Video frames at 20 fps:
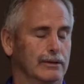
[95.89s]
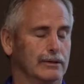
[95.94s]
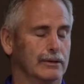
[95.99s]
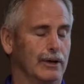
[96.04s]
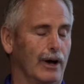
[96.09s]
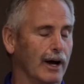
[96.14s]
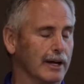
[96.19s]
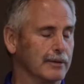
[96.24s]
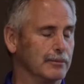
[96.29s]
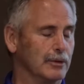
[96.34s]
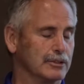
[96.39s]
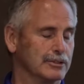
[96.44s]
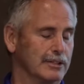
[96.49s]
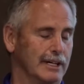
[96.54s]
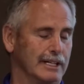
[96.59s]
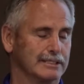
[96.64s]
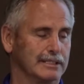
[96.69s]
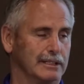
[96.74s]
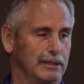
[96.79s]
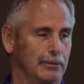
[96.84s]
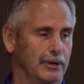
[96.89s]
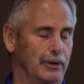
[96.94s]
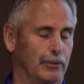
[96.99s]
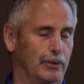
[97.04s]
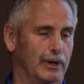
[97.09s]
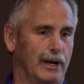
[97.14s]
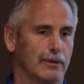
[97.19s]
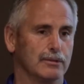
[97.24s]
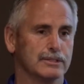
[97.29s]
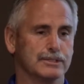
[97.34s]
talking about trust a little bit,
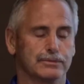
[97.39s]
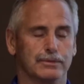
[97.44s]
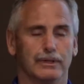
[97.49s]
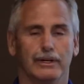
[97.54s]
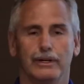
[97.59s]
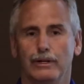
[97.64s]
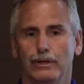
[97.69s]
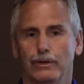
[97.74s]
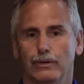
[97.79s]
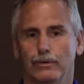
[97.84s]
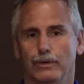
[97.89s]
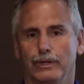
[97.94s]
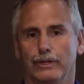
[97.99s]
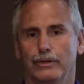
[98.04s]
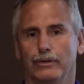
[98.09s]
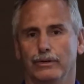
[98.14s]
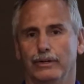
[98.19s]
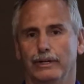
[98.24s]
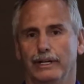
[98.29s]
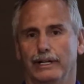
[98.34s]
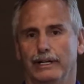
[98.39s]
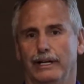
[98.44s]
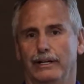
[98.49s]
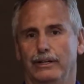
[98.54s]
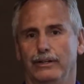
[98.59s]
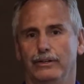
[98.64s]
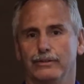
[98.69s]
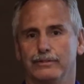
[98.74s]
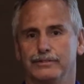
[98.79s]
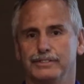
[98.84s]
when I was recruiting at
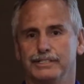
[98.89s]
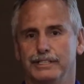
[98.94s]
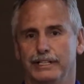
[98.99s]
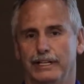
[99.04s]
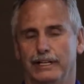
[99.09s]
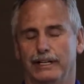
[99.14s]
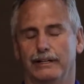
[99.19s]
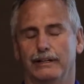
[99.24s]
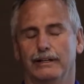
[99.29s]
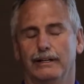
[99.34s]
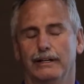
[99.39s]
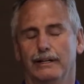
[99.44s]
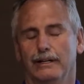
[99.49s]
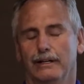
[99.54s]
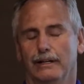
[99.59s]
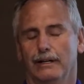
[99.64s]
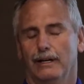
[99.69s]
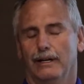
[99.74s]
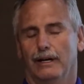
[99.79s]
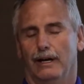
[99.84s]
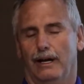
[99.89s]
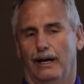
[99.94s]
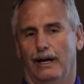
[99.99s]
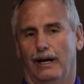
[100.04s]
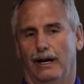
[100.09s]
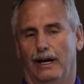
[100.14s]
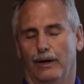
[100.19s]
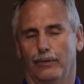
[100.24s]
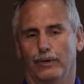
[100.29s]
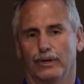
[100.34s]
U of C, and
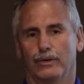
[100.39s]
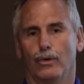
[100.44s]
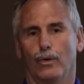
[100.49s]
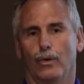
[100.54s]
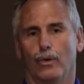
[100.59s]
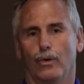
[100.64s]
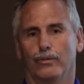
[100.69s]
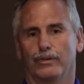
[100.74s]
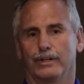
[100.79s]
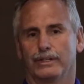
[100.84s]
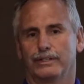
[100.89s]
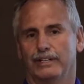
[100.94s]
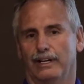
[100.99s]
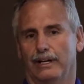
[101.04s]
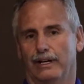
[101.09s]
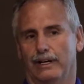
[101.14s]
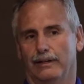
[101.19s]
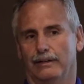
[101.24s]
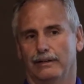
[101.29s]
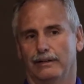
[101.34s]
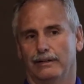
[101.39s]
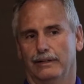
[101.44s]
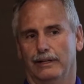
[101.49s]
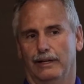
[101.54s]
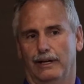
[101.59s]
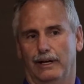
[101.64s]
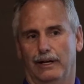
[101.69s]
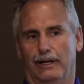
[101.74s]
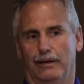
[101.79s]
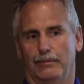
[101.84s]
I would go over to
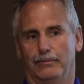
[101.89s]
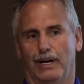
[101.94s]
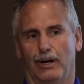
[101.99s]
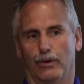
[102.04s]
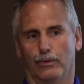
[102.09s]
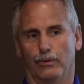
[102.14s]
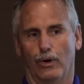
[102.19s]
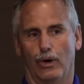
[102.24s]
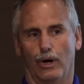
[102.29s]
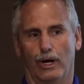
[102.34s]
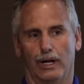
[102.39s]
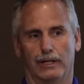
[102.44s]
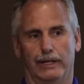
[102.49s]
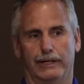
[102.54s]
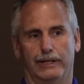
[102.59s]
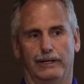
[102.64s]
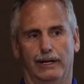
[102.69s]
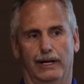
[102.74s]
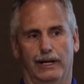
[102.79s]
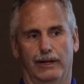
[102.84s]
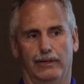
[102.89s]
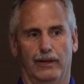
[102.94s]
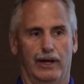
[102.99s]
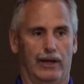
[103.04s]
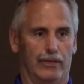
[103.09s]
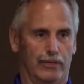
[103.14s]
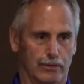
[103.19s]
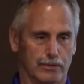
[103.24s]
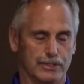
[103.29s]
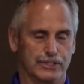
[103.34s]
Mount Royal,
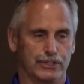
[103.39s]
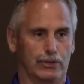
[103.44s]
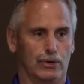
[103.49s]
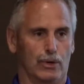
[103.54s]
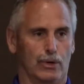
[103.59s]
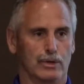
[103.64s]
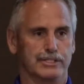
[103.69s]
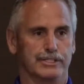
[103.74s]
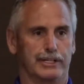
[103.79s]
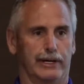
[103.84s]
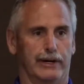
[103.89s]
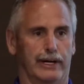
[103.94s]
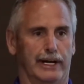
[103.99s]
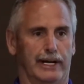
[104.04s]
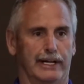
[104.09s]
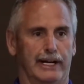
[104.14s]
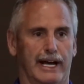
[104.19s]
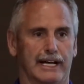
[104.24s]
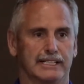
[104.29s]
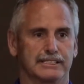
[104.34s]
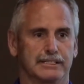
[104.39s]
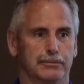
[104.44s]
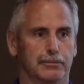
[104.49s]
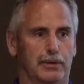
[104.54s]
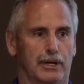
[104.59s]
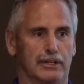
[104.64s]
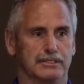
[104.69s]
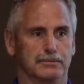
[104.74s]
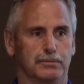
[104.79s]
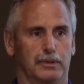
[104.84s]
and there was a coach there, and I'd ask him
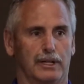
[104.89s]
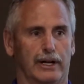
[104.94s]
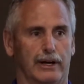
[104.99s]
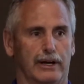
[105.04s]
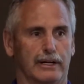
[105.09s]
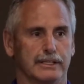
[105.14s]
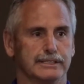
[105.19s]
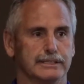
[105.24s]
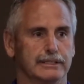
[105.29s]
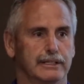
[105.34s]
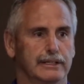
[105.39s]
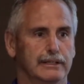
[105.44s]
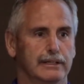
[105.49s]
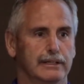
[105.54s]
about his players,